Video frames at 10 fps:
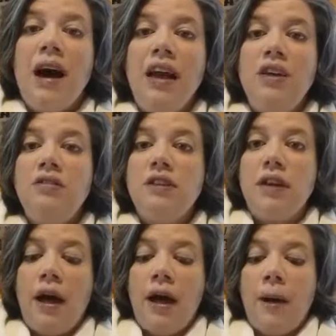I use it
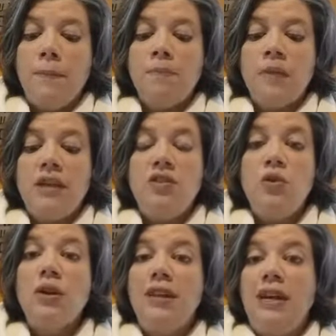to
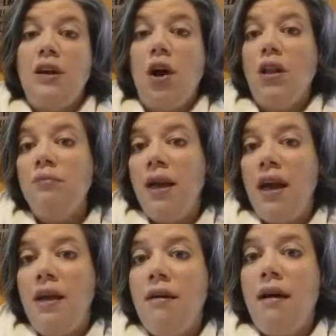clean all of
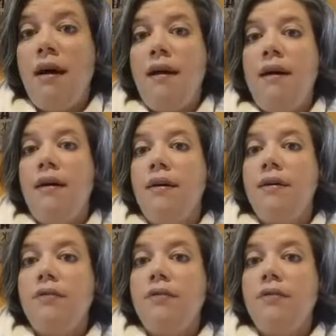my